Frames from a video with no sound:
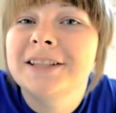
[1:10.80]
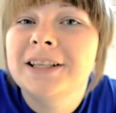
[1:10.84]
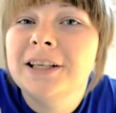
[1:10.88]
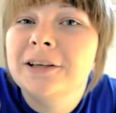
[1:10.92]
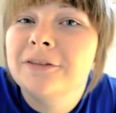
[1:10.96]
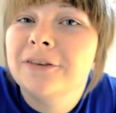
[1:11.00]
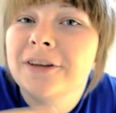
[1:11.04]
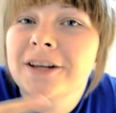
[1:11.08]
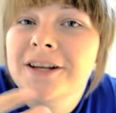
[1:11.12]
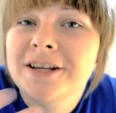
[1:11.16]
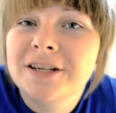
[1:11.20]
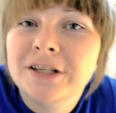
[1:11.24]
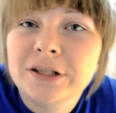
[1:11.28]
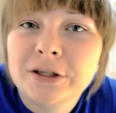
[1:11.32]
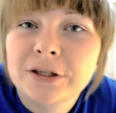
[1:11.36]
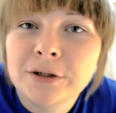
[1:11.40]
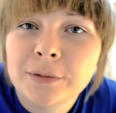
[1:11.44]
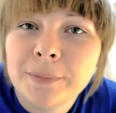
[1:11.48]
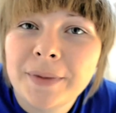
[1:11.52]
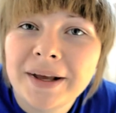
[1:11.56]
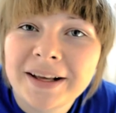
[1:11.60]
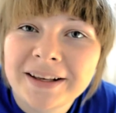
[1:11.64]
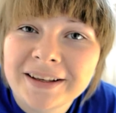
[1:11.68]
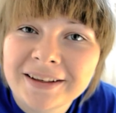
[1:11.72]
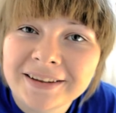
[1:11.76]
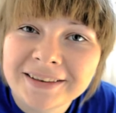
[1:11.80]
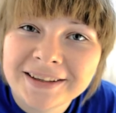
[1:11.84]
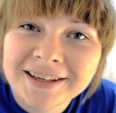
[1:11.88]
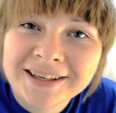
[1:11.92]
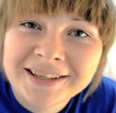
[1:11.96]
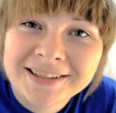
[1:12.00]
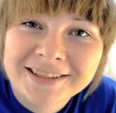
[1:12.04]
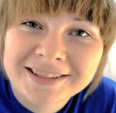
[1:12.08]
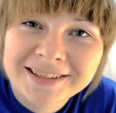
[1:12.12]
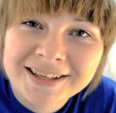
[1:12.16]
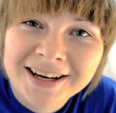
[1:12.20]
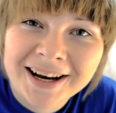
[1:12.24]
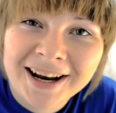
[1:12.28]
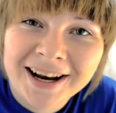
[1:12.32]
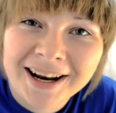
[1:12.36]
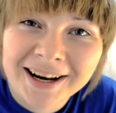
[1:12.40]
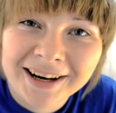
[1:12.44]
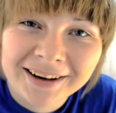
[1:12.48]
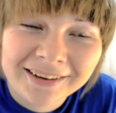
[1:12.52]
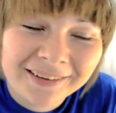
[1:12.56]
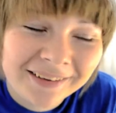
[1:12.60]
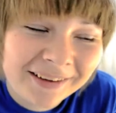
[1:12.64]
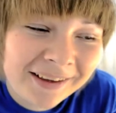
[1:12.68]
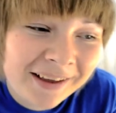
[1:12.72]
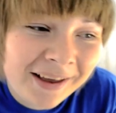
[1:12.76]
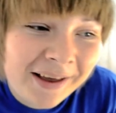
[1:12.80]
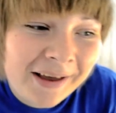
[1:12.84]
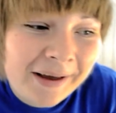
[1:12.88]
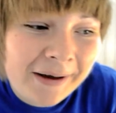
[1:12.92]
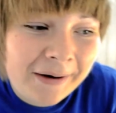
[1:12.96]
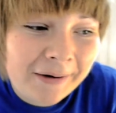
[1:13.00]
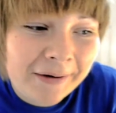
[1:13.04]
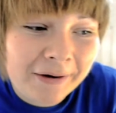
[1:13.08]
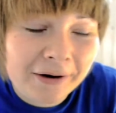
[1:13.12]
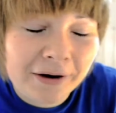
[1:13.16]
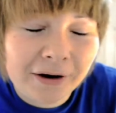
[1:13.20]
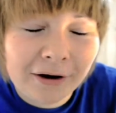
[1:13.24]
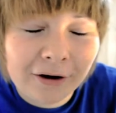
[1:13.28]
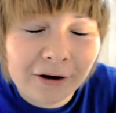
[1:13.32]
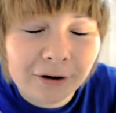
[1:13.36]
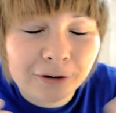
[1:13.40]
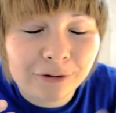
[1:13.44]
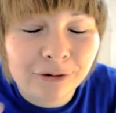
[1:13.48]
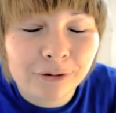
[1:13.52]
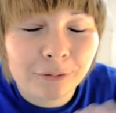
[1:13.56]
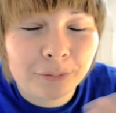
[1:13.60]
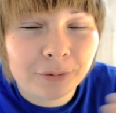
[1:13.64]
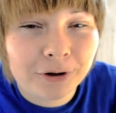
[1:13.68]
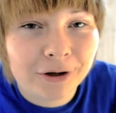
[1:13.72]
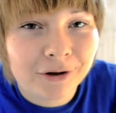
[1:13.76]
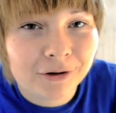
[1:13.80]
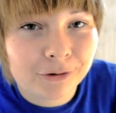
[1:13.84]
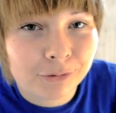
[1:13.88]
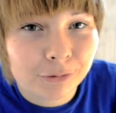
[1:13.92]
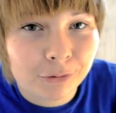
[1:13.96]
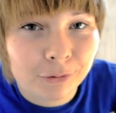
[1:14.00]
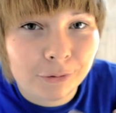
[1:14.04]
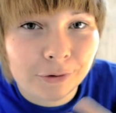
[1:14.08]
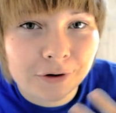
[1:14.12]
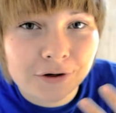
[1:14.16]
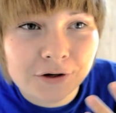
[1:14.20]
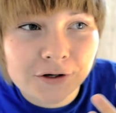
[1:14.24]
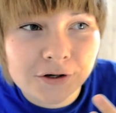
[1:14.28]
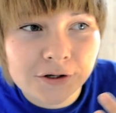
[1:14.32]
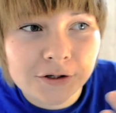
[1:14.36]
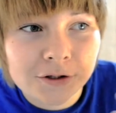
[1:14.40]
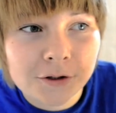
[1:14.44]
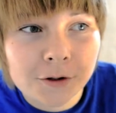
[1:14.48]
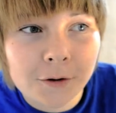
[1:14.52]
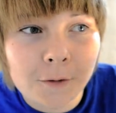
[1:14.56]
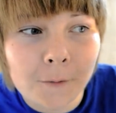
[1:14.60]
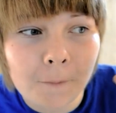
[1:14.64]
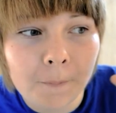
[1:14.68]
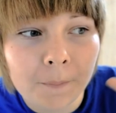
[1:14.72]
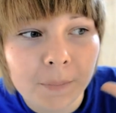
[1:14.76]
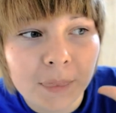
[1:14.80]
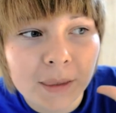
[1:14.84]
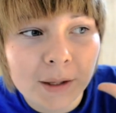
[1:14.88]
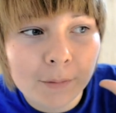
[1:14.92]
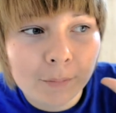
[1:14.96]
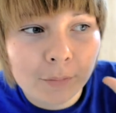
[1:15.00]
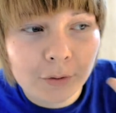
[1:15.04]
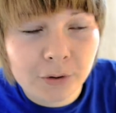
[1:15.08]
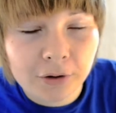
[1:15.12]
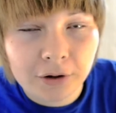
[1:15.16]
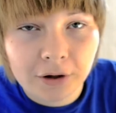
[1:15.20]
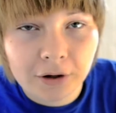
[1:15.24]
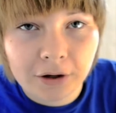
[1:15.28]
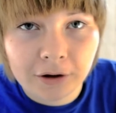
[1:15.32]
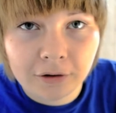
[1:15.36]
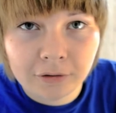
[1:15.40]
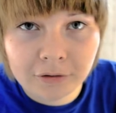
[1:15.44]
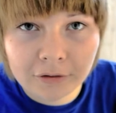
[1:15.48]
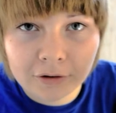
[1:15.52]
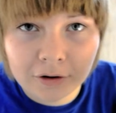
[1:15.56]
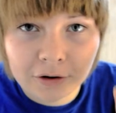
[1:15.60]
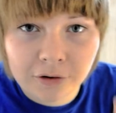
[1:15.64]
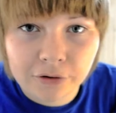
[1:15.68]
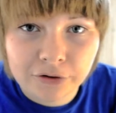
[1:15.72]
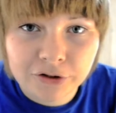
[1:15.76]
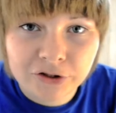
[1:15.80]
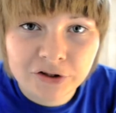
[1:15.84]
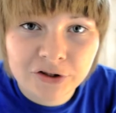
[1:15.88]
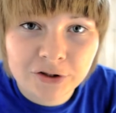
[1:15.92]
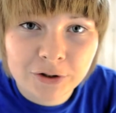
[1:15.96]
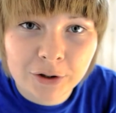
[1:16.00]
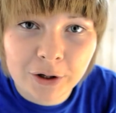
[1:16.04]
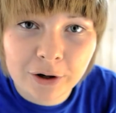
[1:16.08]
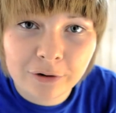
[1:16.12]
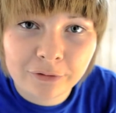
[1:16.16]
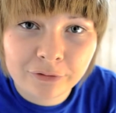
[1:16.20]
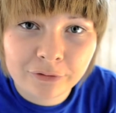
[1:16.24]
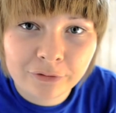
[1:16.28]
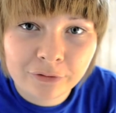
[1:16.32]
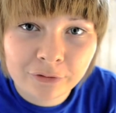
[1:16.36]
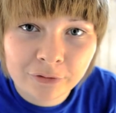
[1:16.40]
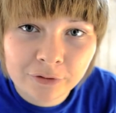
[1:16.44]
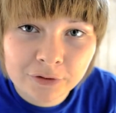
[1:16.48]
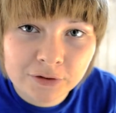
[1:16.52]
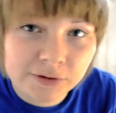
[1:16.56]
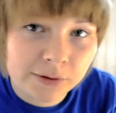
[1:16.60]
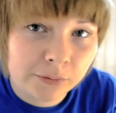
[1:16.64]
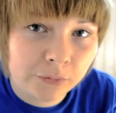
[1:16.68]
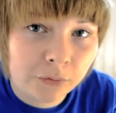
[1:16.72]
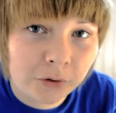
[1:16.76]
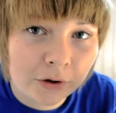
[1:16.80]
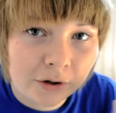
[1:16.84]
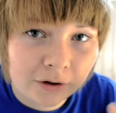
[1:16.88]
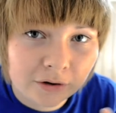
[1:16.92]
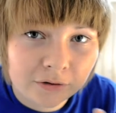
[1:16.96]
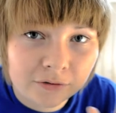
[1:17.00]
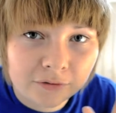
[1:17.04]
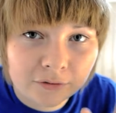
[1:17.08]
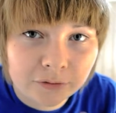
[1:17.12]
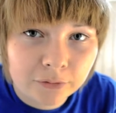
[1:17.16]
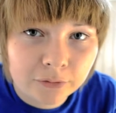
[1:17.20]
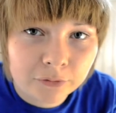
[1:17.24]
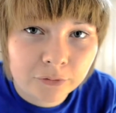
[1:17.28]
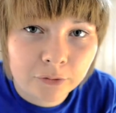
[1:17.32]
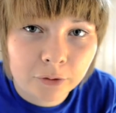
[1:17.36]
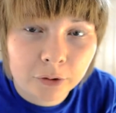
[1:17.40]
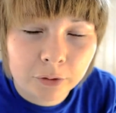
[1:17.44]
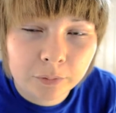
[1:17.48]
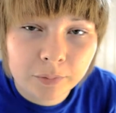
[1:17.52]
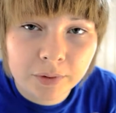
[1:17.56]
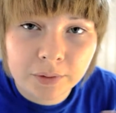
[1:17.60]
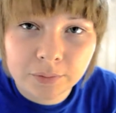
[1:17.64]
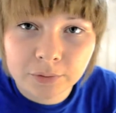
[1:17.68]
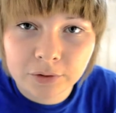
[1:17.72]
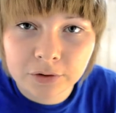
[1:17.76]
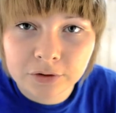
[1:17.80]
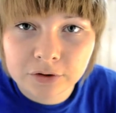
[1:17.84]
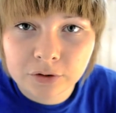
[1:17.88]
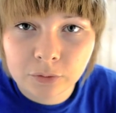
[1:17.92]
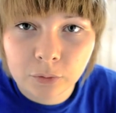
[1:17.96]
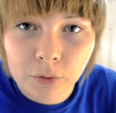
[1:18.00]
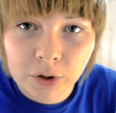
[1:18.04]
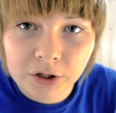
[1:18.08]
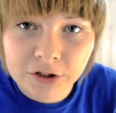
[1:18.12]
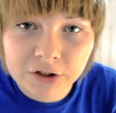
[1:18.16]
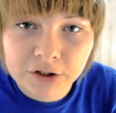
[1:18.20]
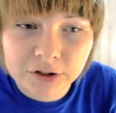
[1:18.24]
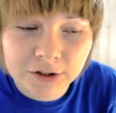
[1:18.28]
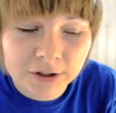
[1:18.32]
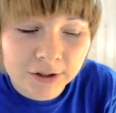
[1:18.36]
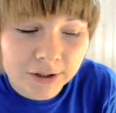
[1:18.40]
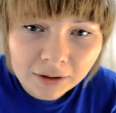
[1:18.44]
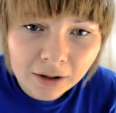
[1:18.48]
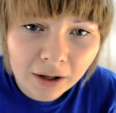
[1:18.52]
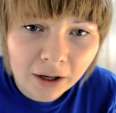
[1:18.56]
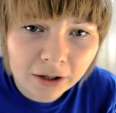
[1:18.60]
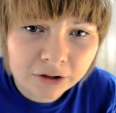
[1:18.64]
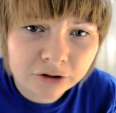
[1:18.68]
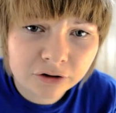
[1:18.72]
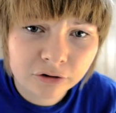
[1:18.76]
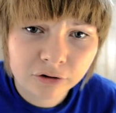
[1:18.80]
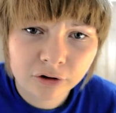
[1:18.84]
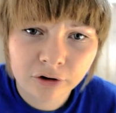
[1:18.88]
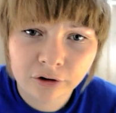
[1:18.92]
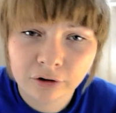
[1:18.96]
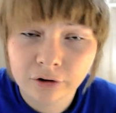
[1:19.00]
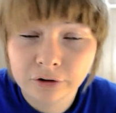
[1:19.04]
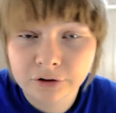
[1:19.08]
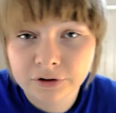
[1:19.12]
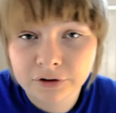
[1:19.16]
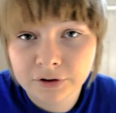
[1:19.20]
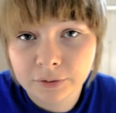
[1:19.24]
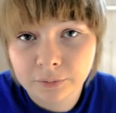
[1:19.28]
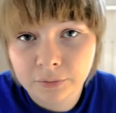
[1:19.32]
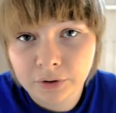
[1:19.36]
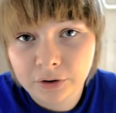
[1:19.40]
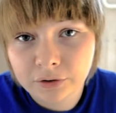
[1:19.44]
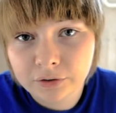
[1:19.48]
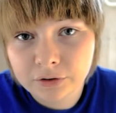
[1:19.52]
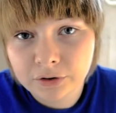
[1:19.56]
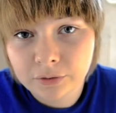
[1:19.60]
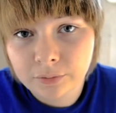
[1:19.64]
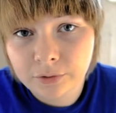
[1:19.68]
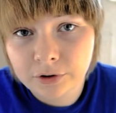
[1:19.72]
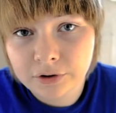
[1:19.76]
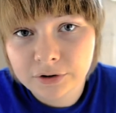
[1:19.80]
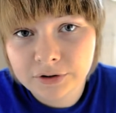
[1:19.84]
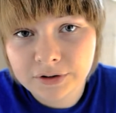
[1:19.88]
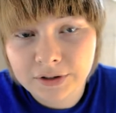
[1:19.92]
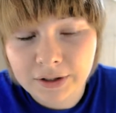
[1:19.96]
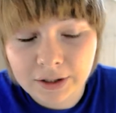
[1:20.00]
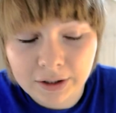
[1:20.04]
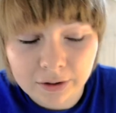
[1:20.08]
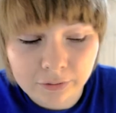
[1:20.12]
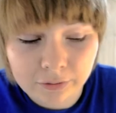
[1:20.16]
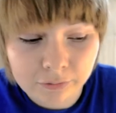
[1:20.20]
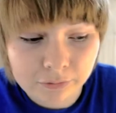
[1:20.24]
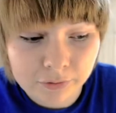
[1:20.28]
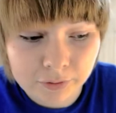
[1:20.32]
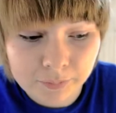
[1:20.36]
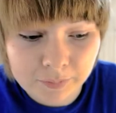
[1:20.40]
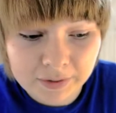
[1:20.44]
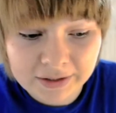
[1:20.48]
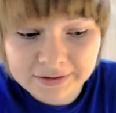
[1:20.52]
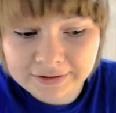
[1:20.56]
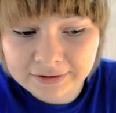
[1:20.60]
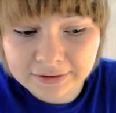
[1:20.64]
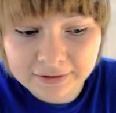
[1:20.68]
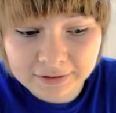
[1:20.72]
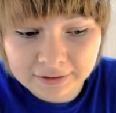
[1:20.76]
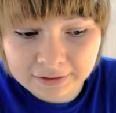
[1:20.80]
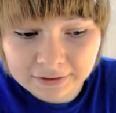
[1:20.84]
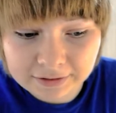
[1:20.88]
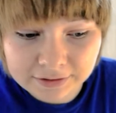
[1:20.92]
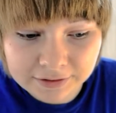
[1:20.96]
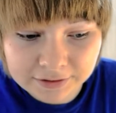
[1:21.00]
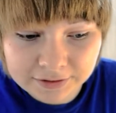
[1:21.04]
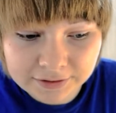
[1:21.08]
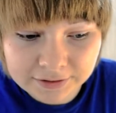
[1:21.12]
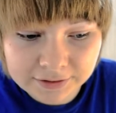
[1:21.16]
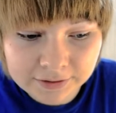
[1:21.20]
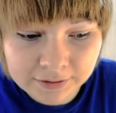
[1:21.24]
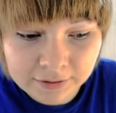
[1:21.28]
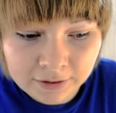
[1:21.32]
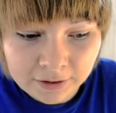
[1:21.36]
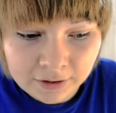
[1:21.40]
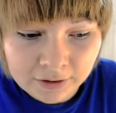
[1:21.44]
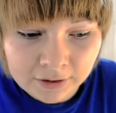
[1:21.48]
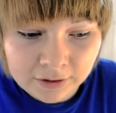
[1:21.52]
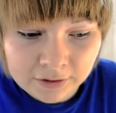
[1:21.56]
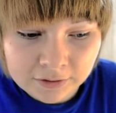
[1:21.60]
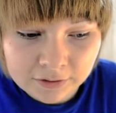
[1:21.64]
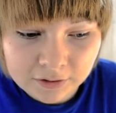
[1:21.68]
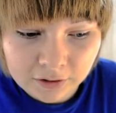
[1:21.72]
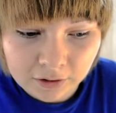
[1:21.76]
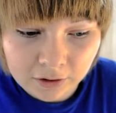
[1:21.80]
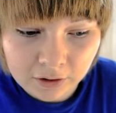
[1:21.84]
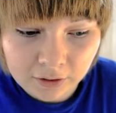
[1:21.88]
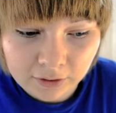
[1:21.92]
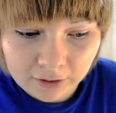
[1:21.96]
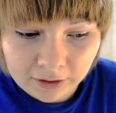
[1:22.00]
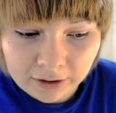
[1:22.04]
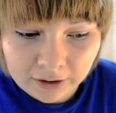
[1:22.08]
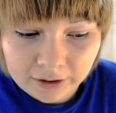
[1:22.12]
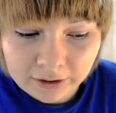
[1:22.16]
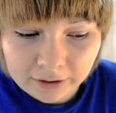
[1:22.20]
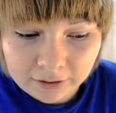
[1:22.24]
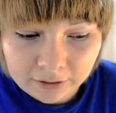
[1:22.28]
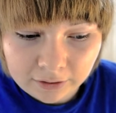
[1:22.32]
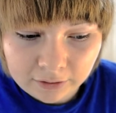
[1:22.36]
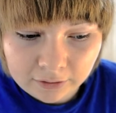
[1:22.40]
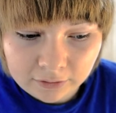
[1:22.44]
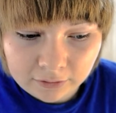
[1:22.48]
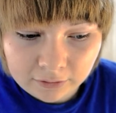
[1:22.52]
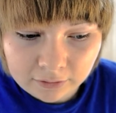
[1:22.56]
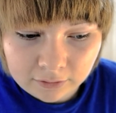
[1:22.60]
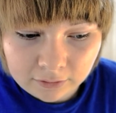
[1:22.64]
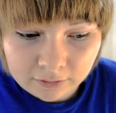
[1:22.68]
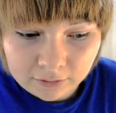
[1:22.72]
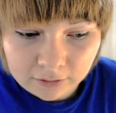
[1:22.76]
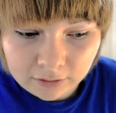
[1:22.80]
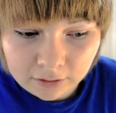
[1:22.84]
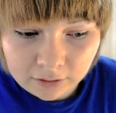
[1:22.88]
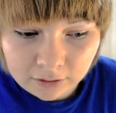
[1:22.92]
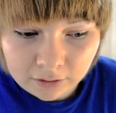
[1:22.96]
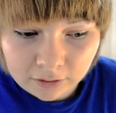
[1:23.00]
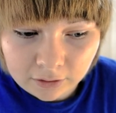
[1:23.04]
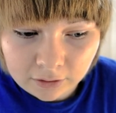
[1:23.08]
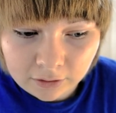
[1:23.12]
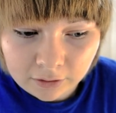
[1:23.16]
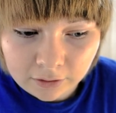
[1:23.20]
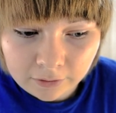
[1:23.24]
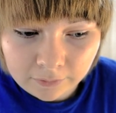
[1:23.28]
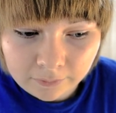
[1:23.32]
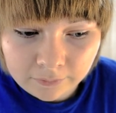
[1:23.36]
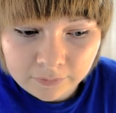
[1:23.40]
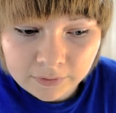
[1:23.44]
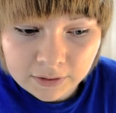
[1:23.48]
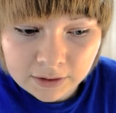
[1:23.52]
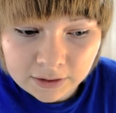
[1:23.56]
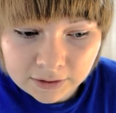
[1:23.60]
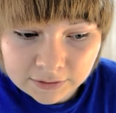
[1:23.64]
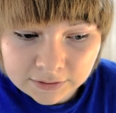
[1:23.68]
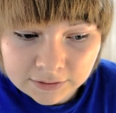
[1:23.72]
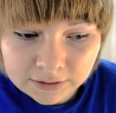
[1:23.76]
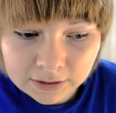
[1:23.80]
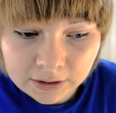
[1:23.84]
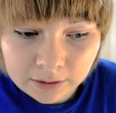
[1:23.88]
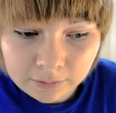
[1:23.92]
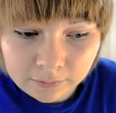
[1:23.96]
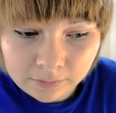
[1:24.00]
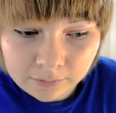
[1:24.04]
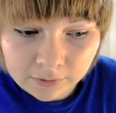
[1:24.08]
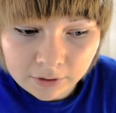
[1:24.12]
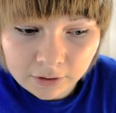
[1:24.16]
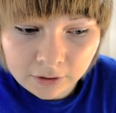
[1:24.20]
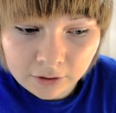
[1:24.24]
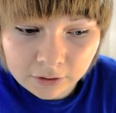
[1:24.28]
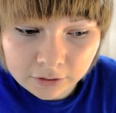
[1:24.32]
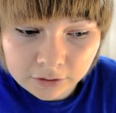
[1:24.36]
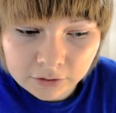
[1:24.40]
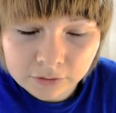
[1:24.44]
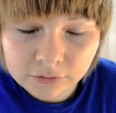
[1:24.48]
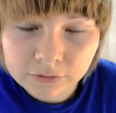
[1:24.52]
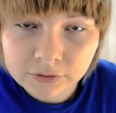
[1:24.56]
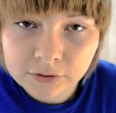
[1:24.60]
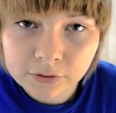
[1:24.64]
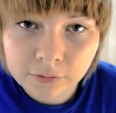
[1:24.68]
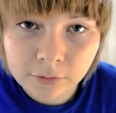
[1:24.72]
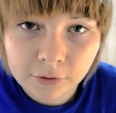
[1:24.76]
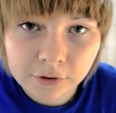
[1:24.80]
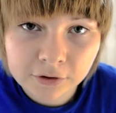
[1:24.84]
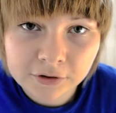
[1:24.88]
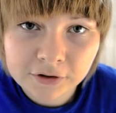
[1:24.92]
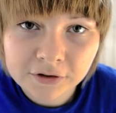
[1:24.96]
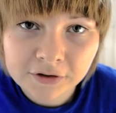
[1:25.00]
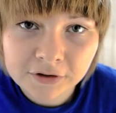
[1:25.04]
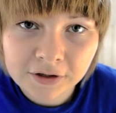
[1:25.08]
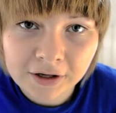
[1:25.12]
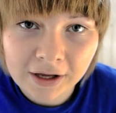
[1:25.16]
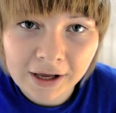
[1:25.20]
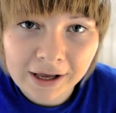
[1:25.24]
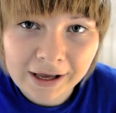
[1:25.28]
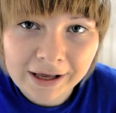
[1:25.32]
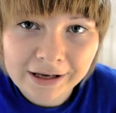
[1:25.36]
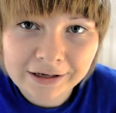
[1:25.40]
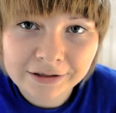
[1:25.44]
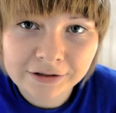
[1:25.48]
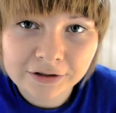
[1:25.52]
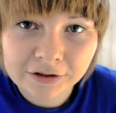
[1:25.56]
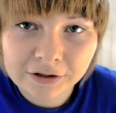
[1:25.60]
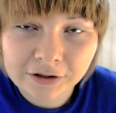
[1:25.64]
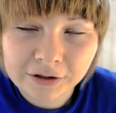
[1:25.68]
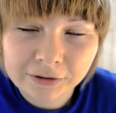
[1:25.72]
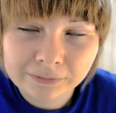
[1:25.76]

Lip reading: Eva into making this channel, also because we wanted to put out our stuff somewhere for people to watch it. I showed her some YouTubers and we basically just started liking the same YouTubers, and